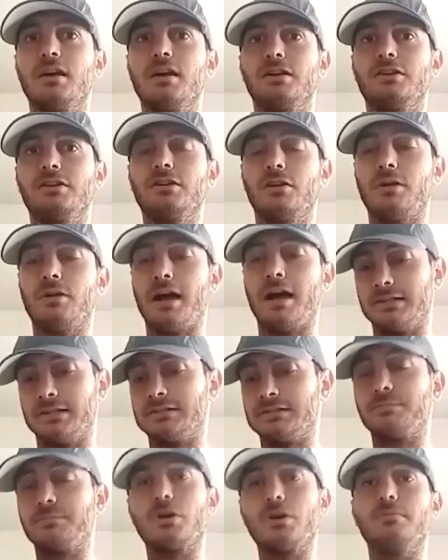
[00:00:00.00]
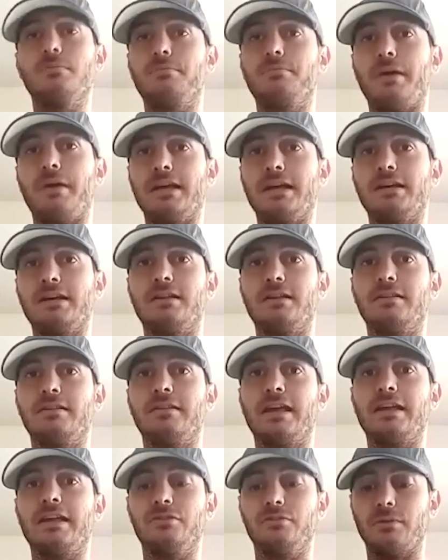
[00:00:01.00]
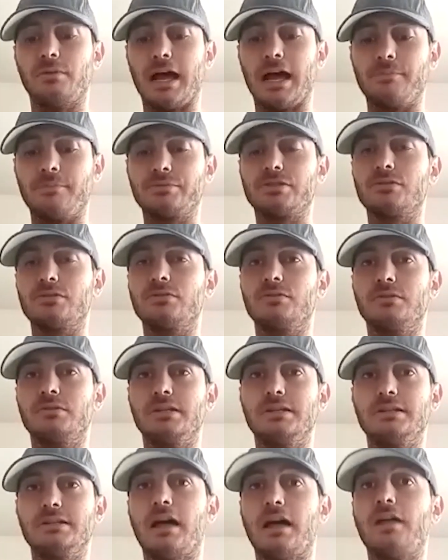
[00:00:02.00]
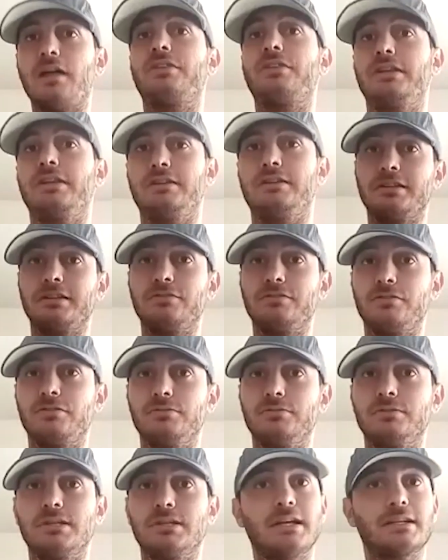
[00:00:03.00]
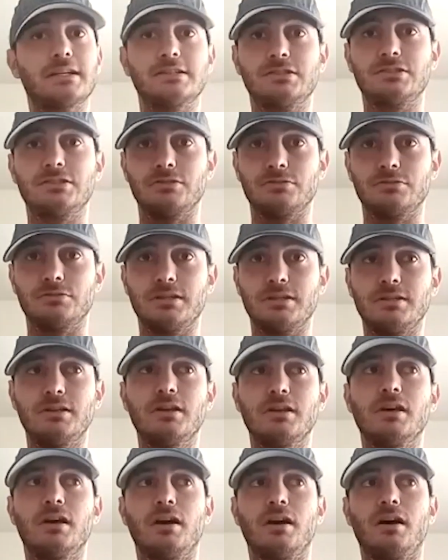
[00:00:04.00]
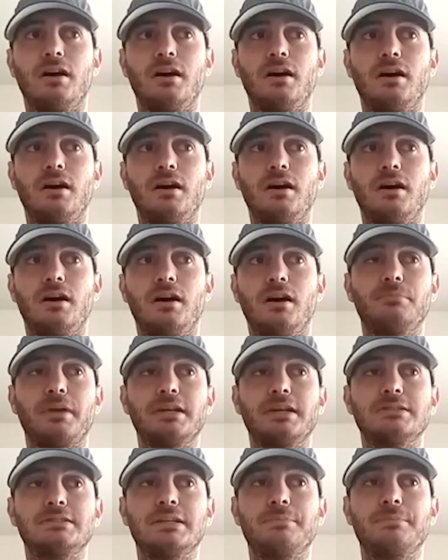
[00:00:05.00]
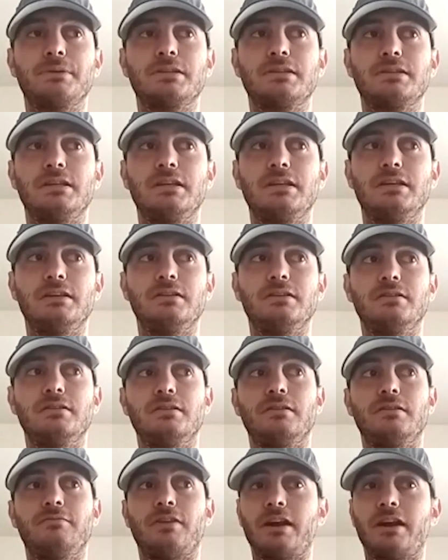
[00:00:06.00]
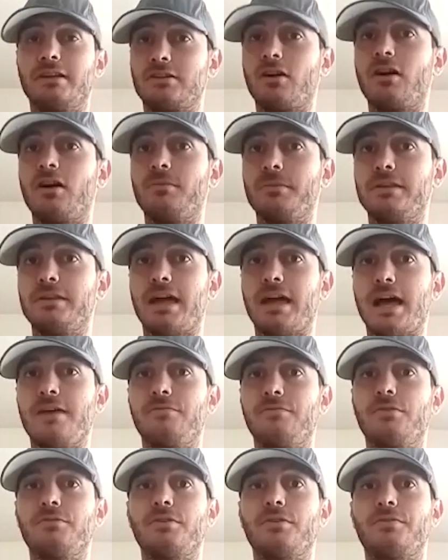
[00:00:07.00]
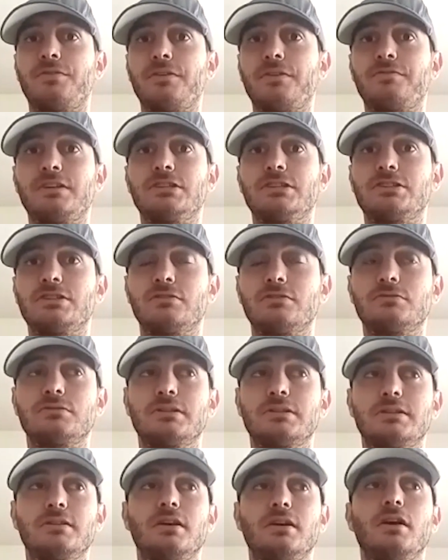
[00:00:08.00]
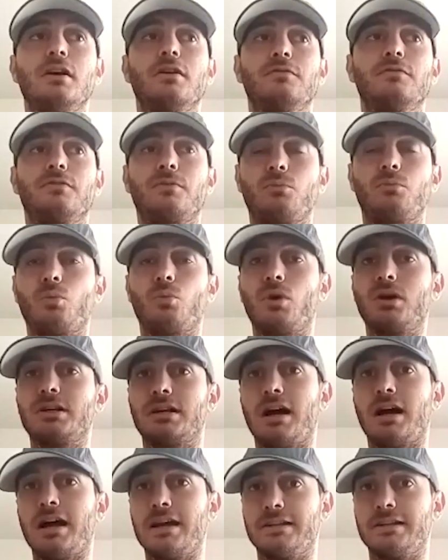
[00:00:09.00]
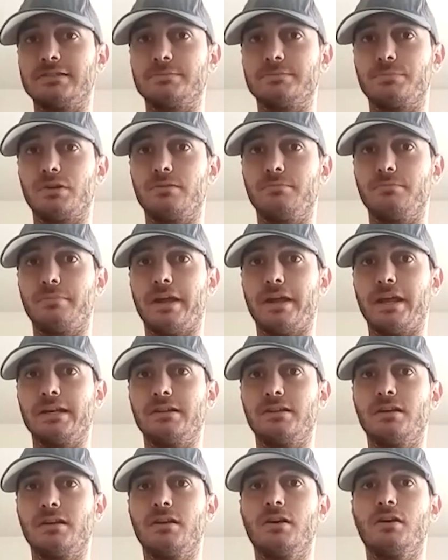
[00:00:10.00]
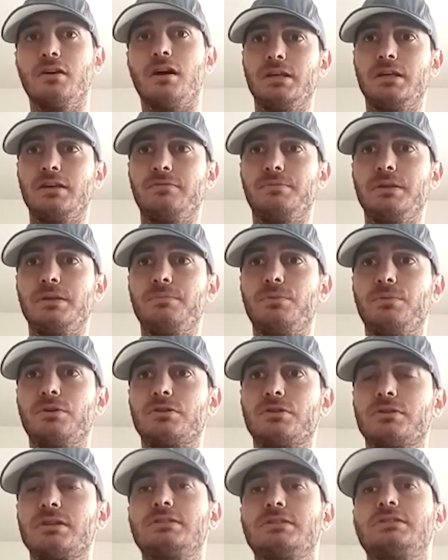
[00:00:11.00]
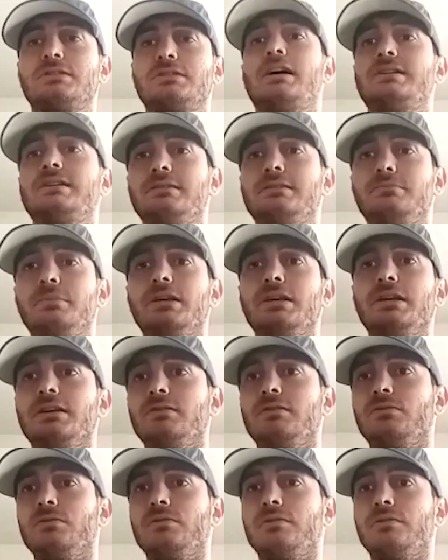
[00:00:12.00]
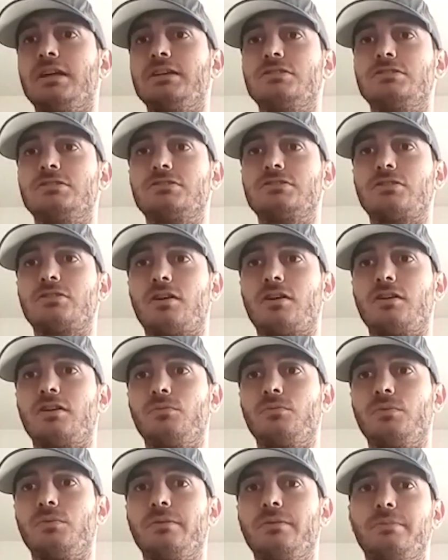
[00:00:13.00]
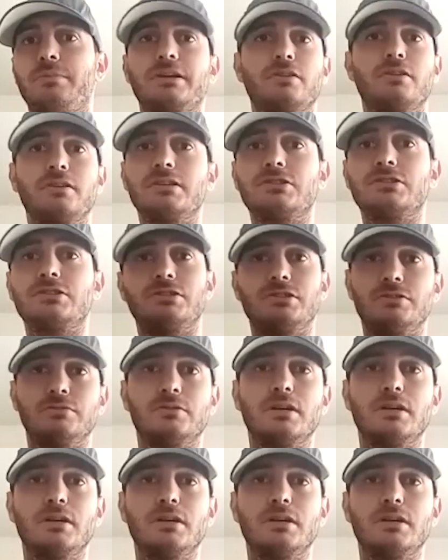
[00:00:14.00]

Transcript: At a sperm bank, they do absolutely nothing to connect the children. Sperm banks typically very common to have over 50 children from one guy at a sperm bank. If people are criticizing me, they should start with the bigger issue